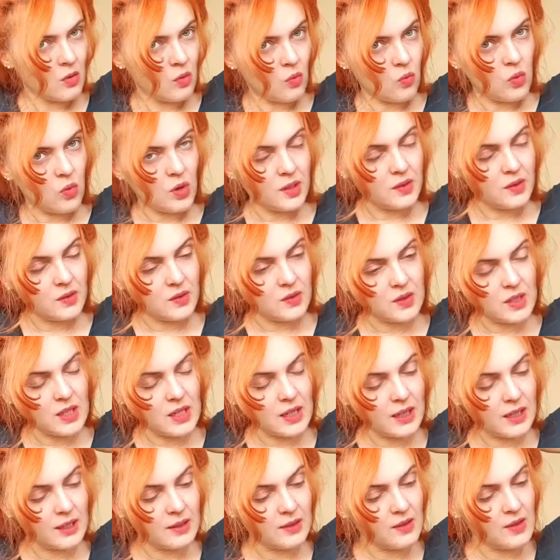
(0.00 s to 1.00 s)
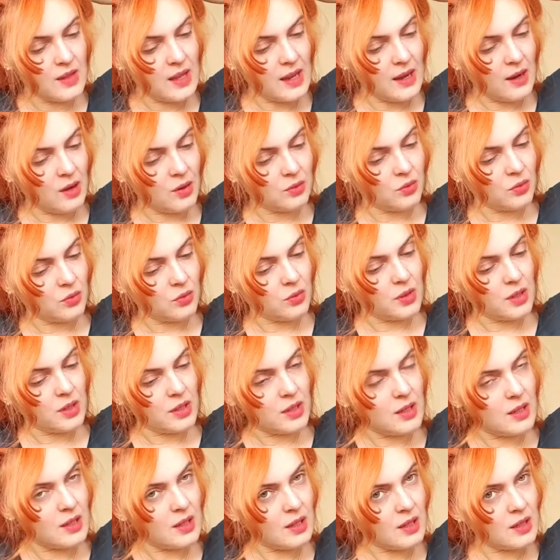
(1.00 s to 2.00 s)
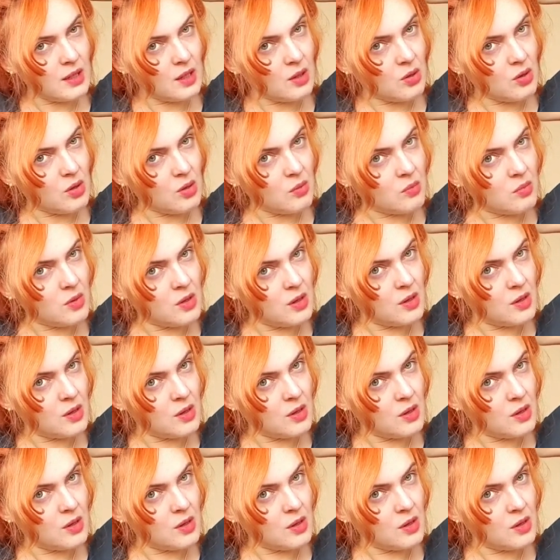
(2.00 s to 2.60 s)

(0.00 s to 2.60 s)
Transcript: one side down already, and now I'm